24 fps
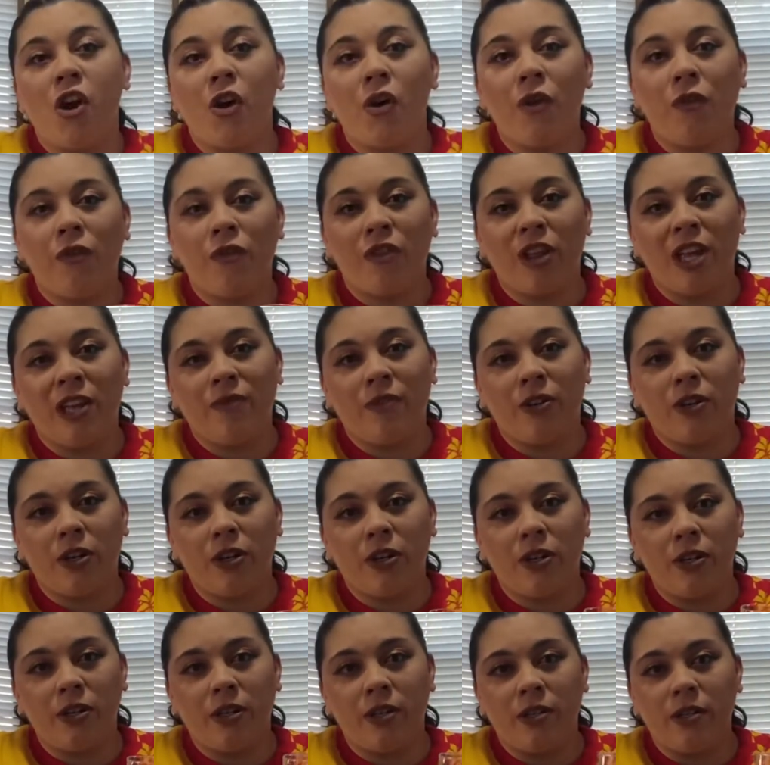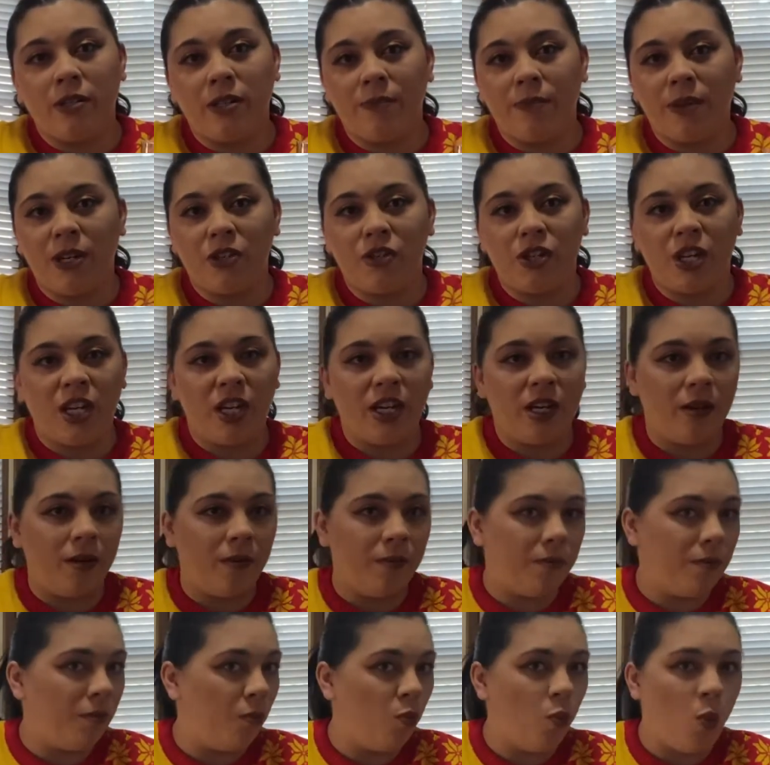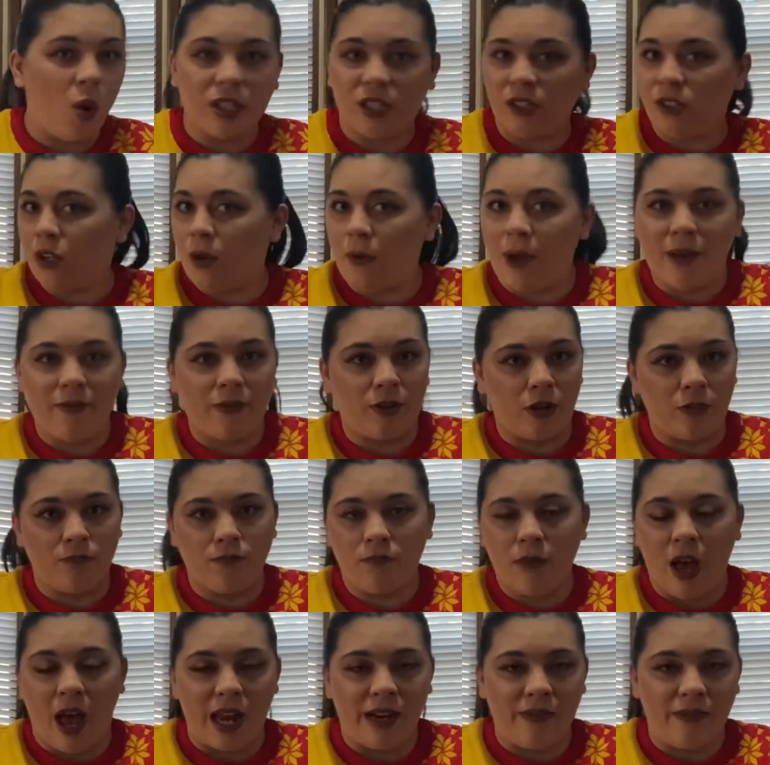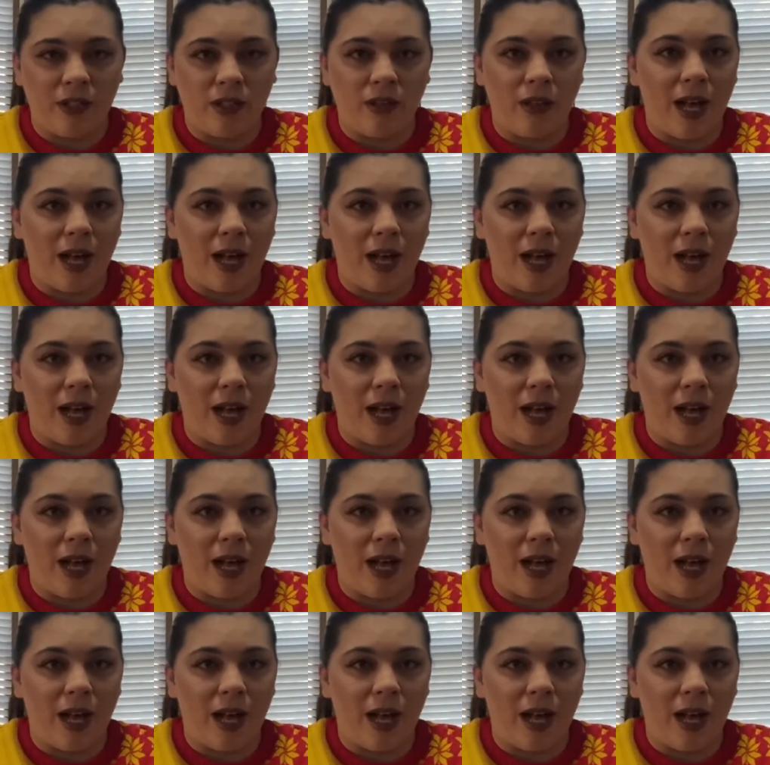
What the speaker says: flavor diminishing whatsoever out of a glass.